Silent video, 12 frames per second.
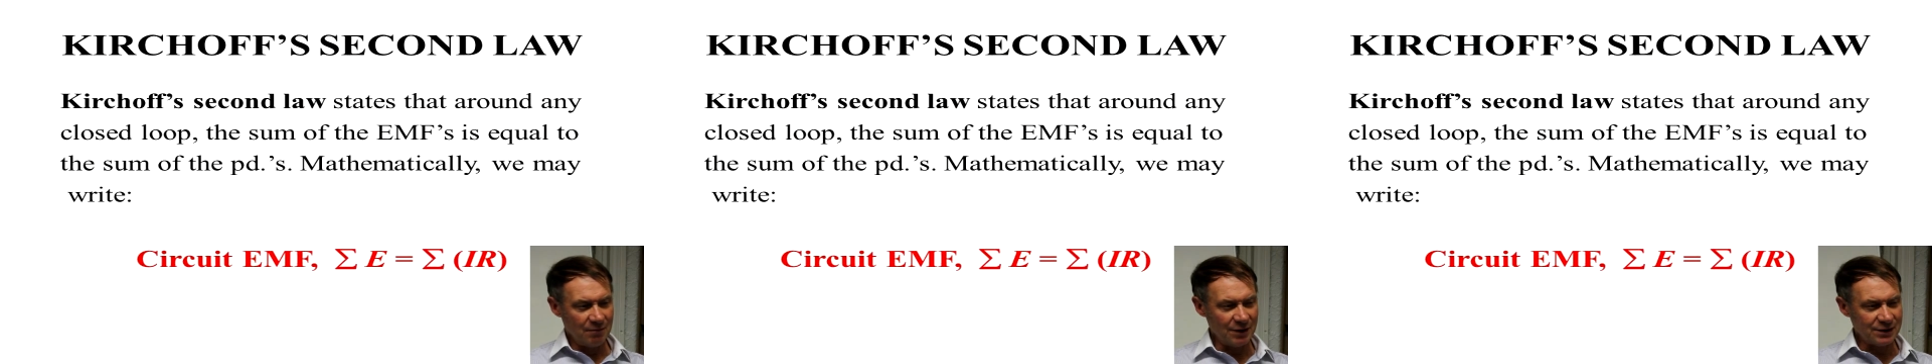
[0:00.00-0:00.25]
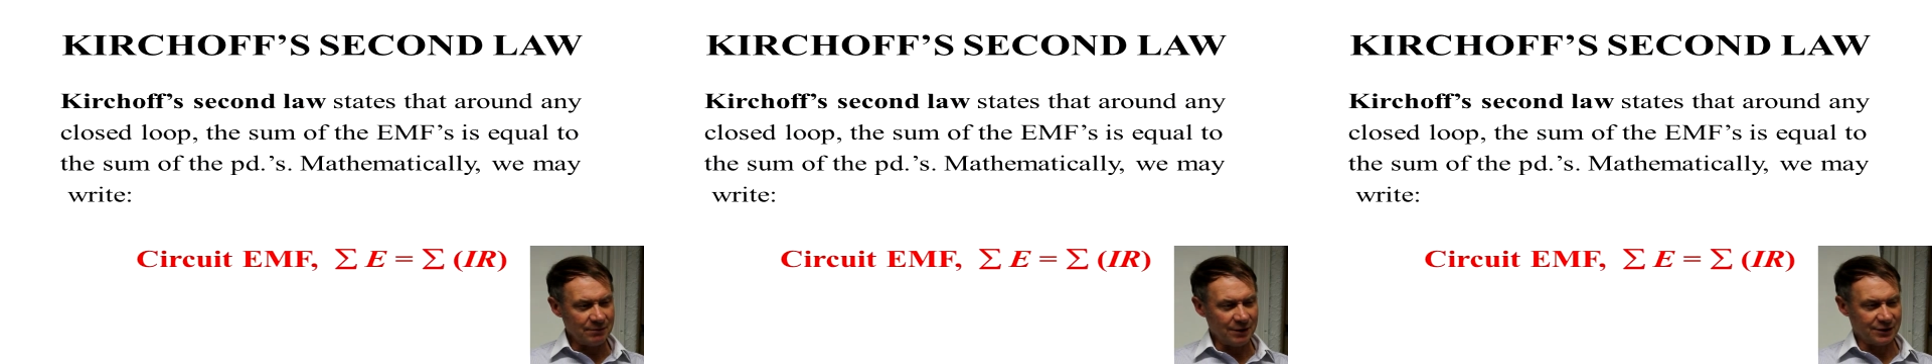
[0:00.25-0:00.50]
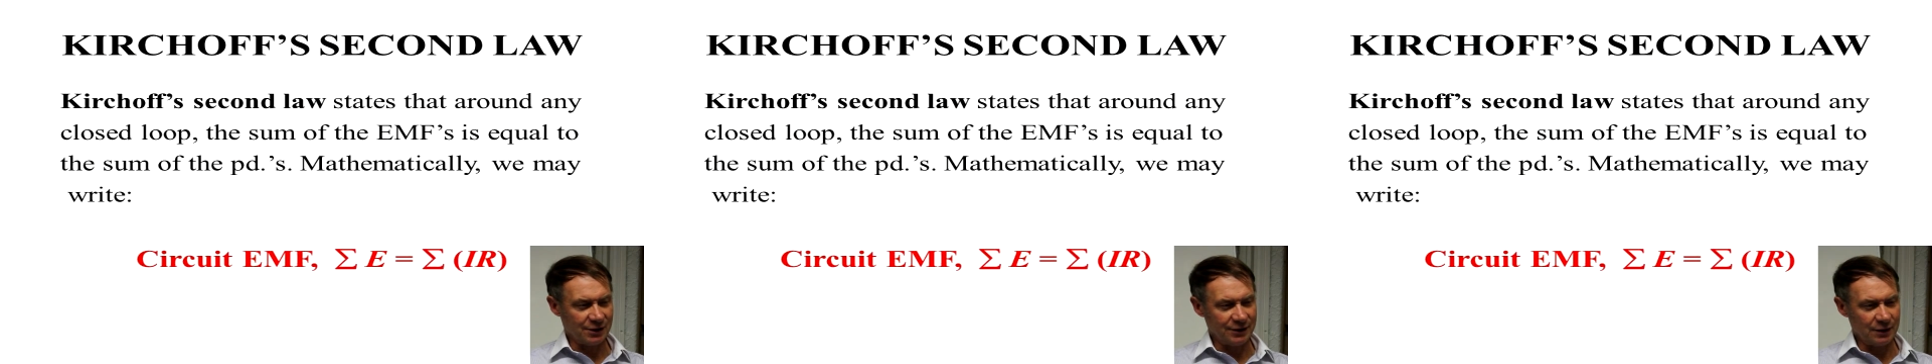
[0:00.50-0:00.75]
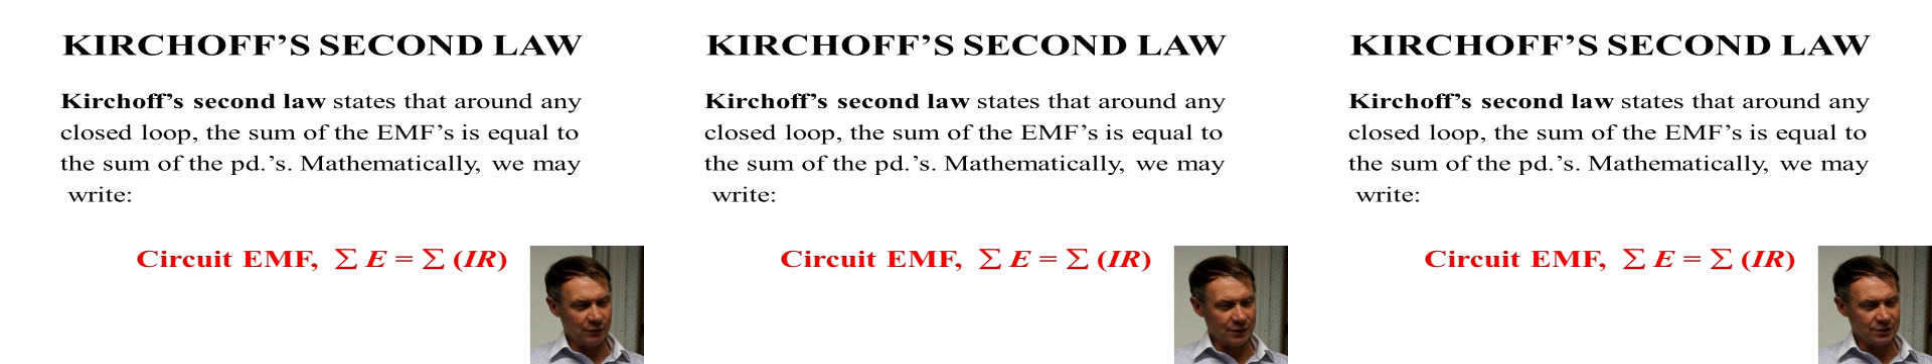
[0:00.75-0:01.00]

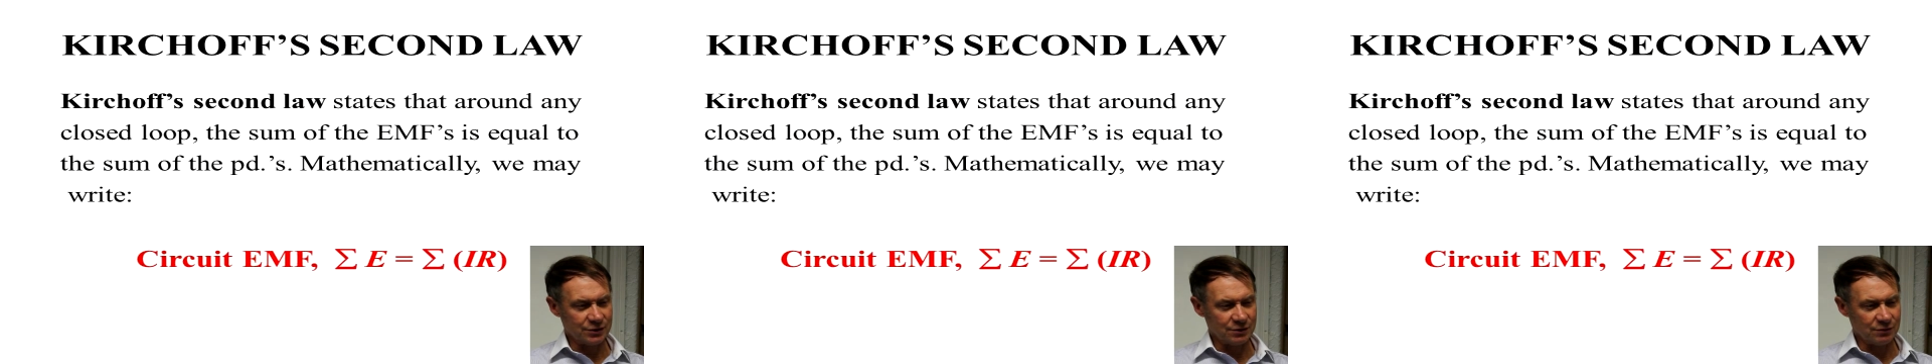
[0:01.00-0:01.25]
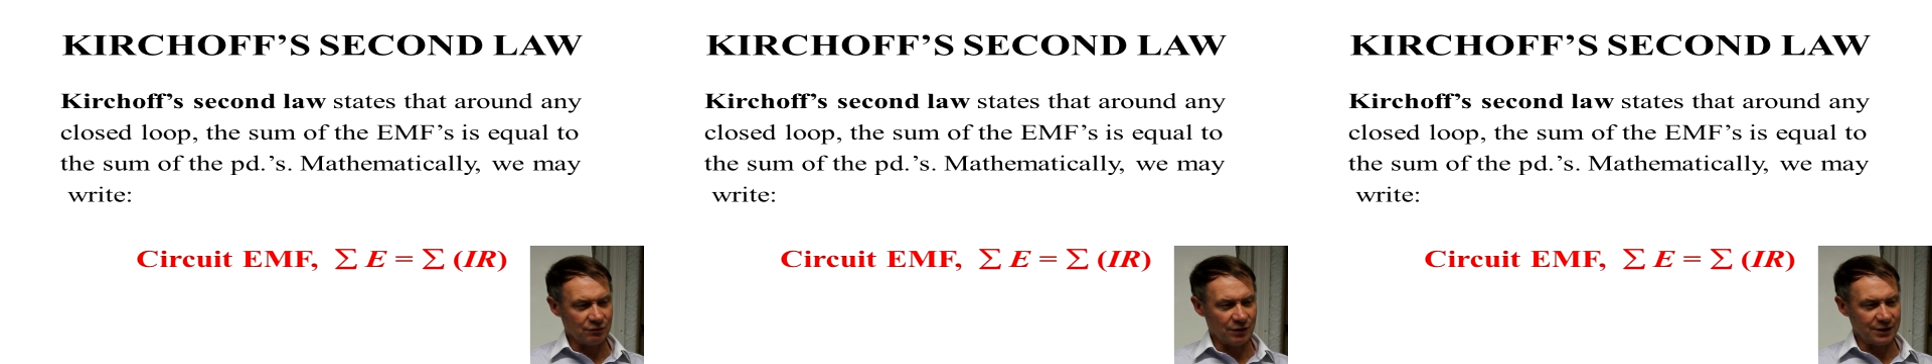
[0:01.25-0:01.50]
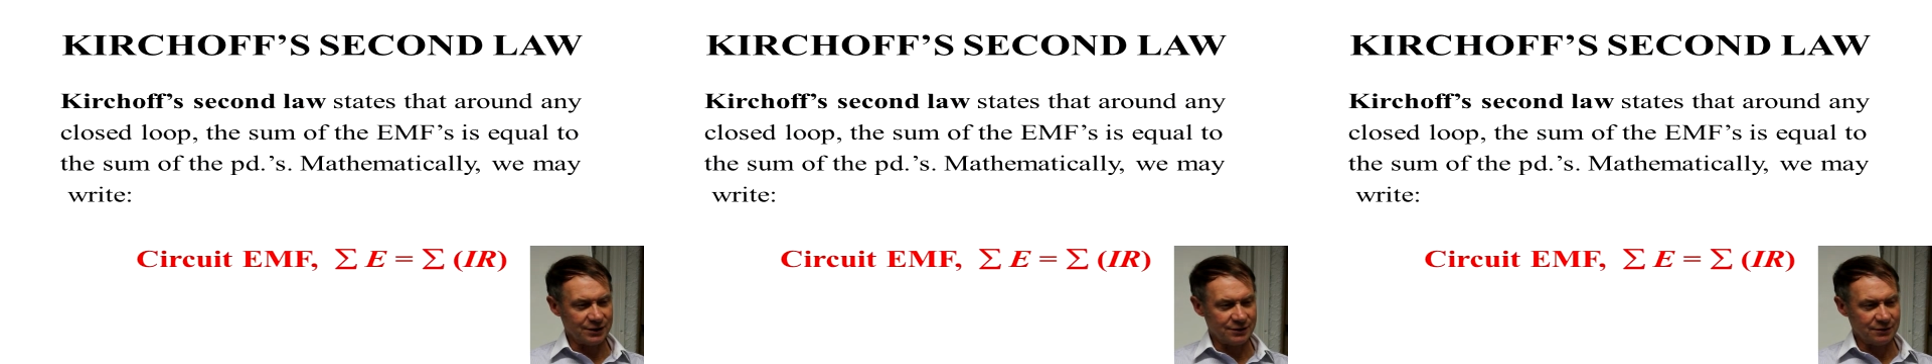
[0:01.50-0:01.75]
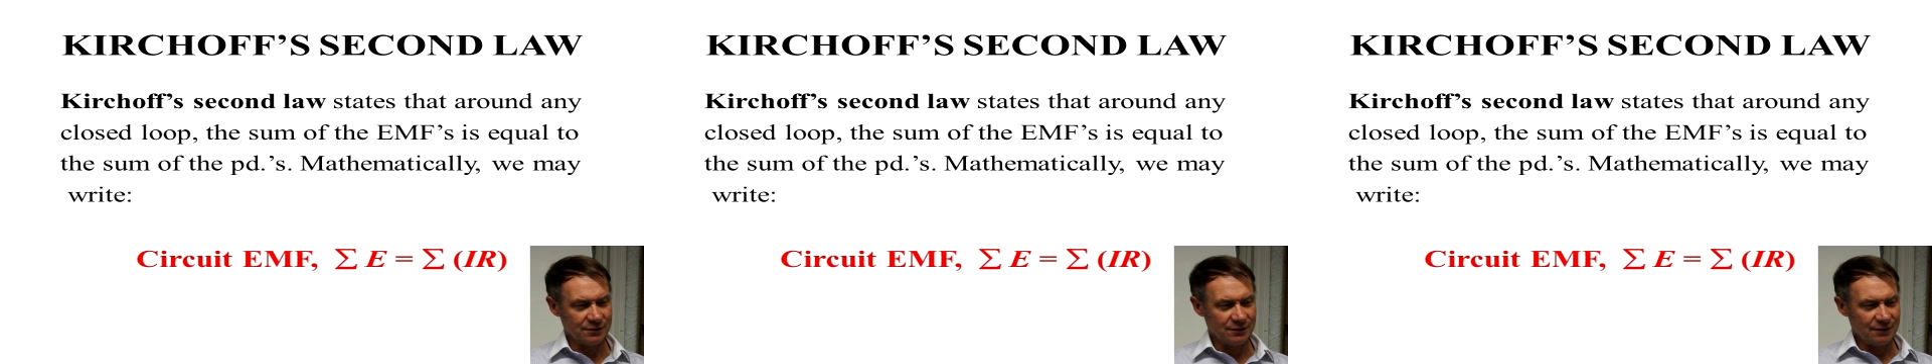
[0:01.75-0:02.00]
Mathematically, we can write
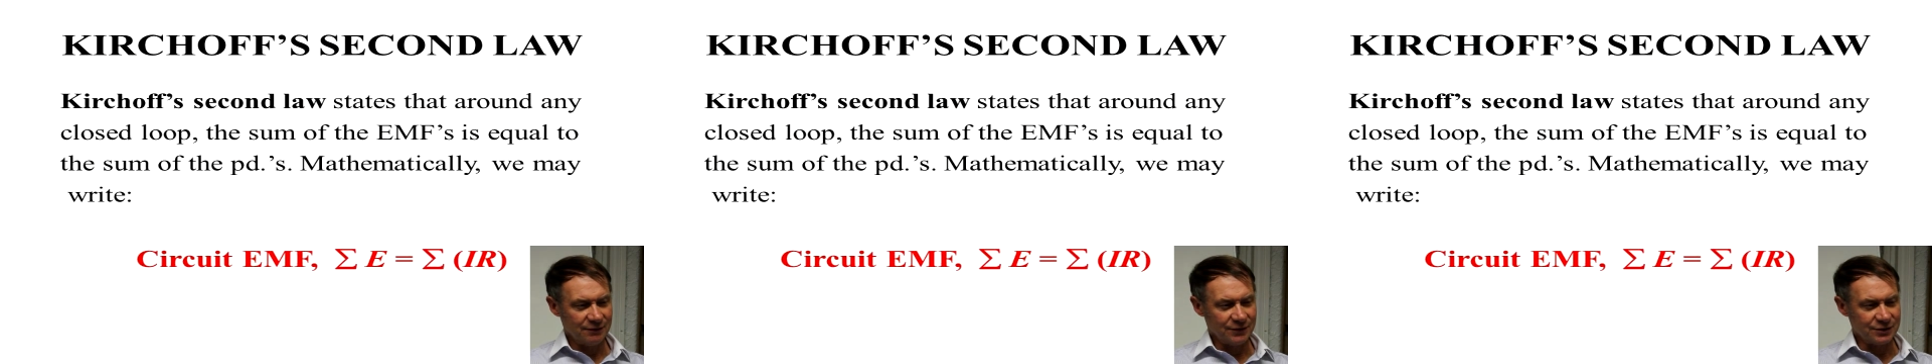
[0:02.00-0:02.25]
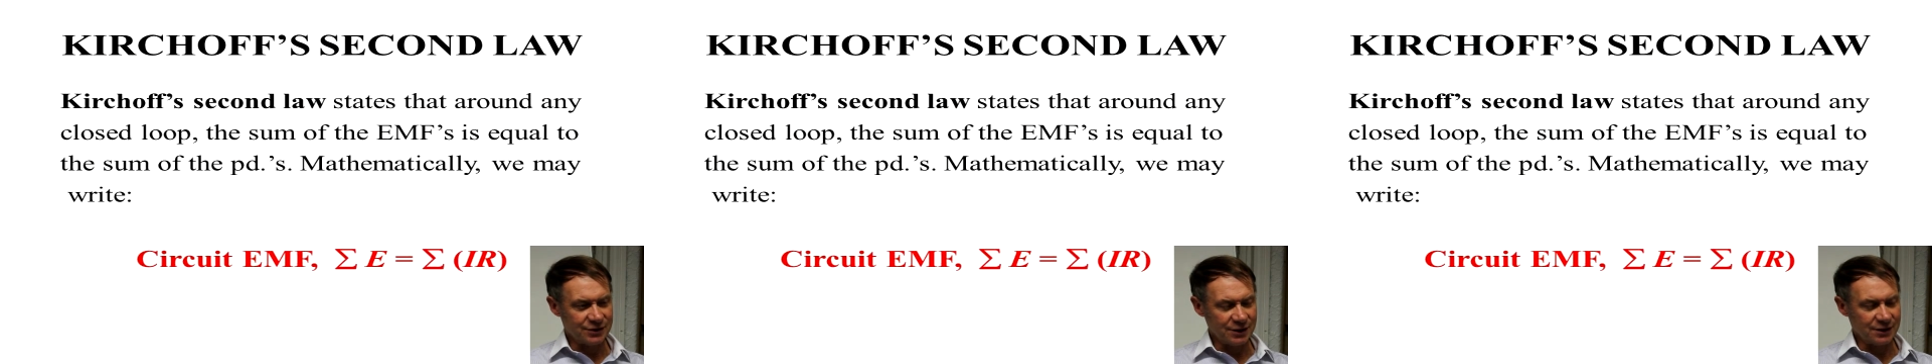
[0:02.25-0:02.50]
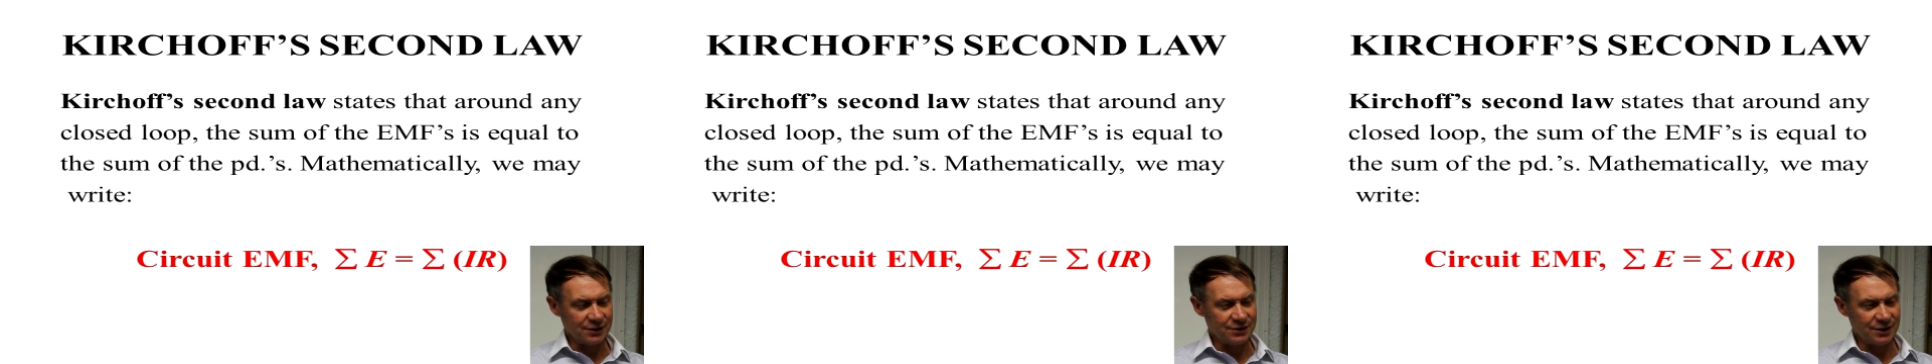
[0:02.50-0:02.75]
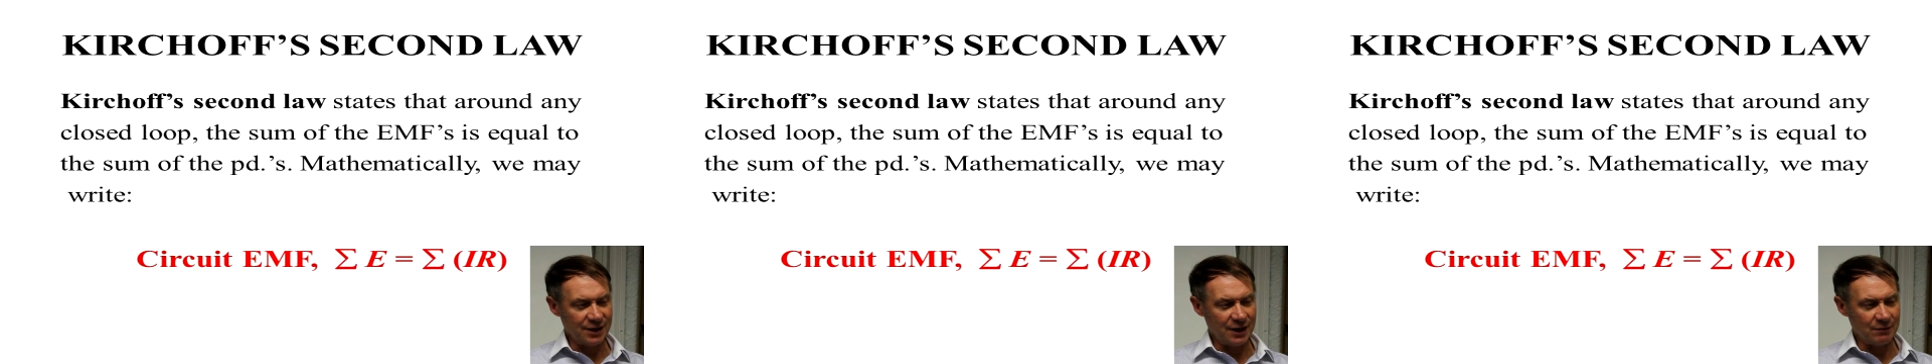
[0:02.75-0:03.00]
circuit
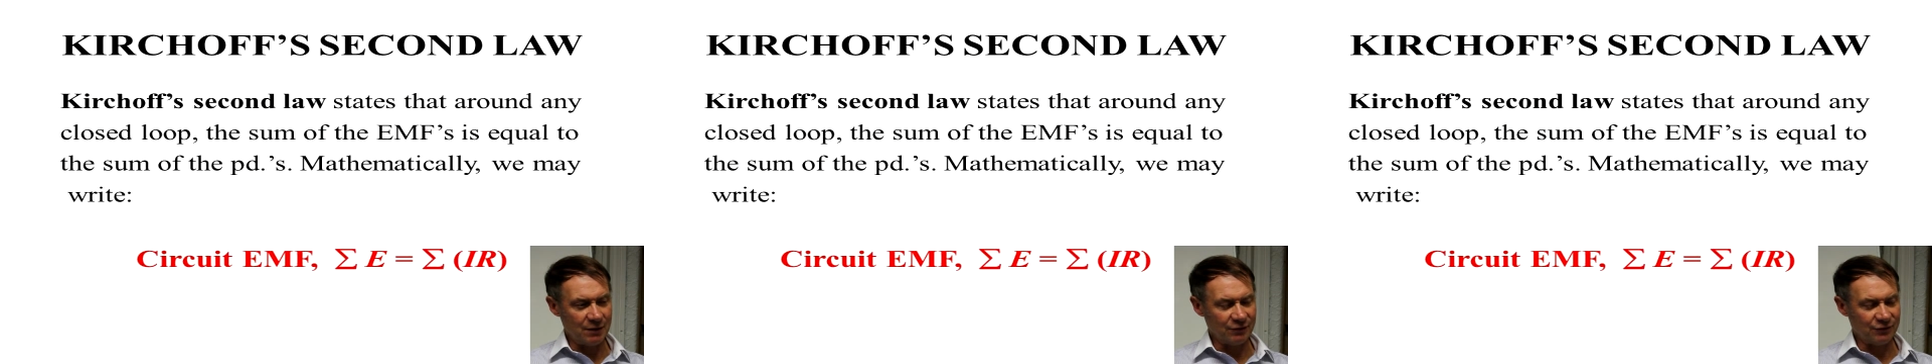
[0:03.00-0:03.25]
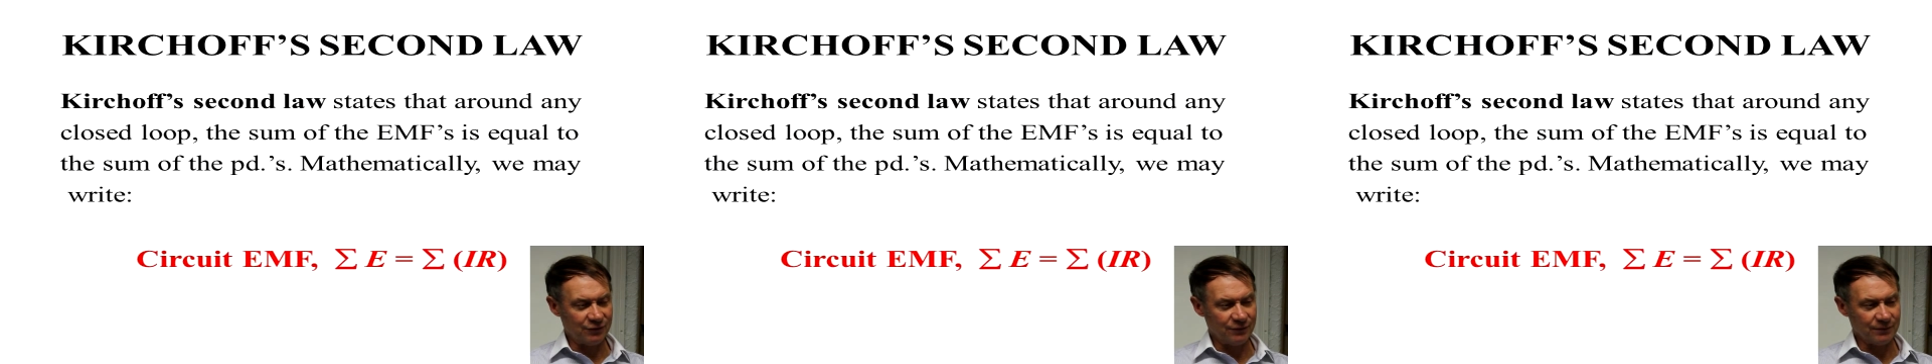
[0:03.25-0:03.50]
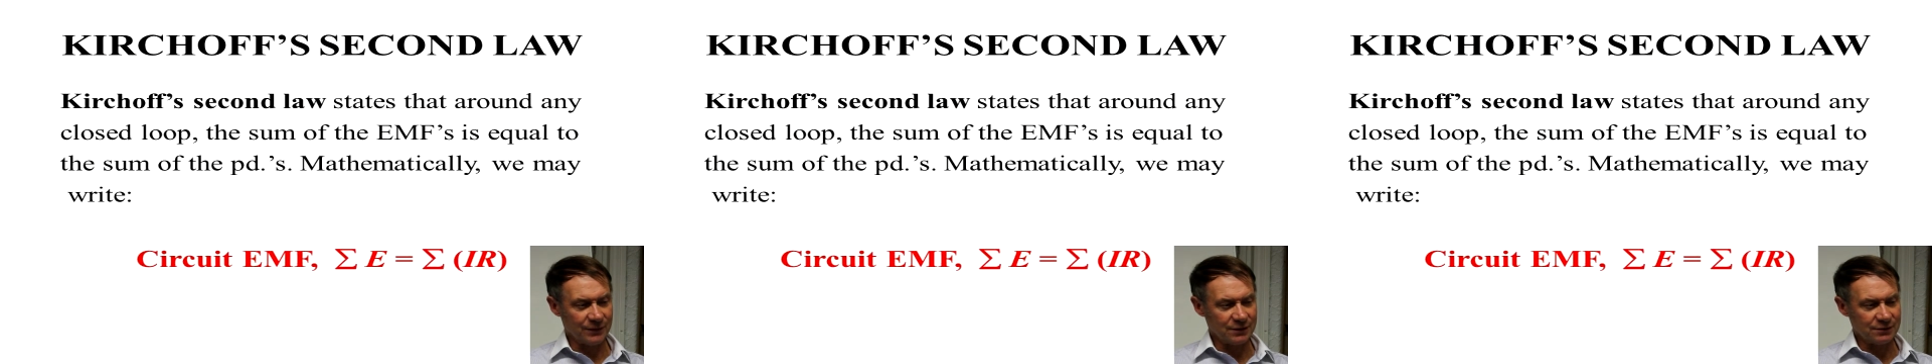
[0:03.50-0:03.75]
EMF